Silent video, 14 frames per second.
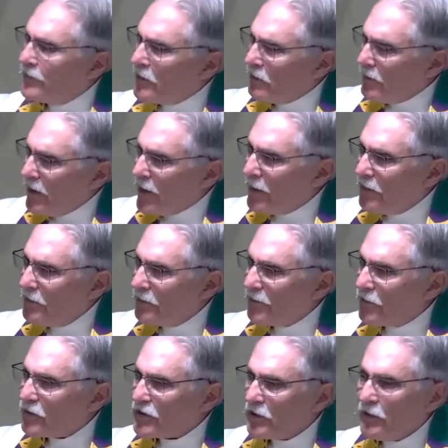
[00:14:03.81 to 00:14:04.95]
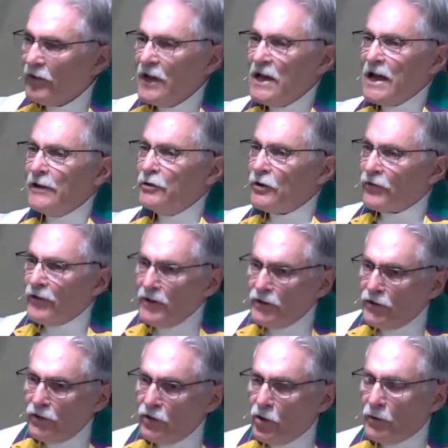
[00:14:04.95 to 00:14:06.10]
very highly of yourself, and you think
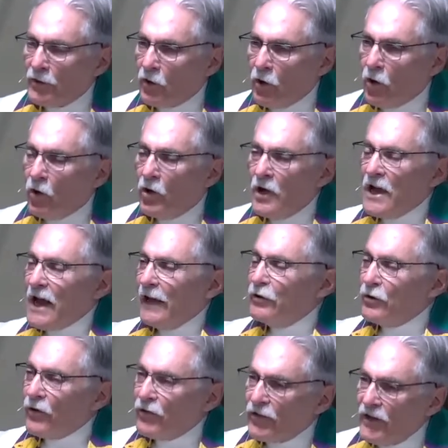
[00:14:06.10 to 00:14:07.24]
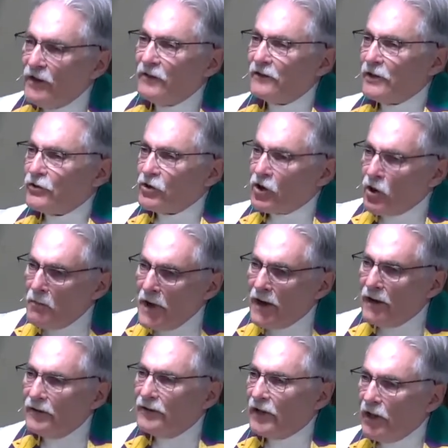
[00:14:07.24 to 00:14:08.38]
you know it all, and you think that you
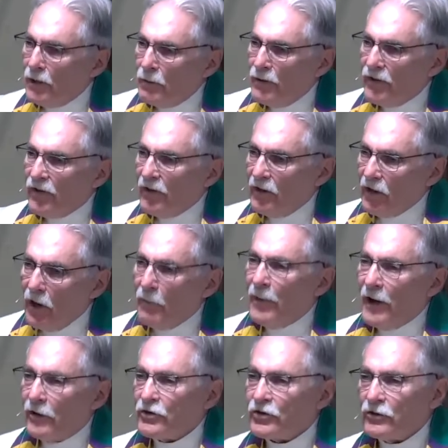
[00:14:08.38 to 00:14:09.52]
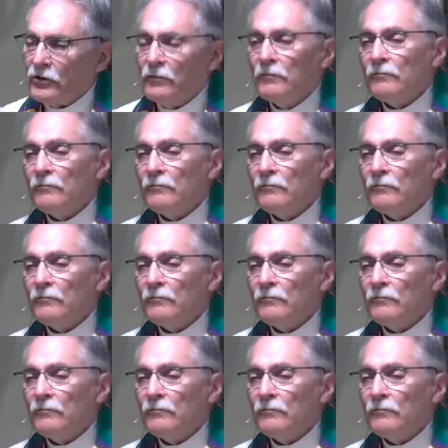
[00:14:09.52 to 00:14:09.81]
command everything about you.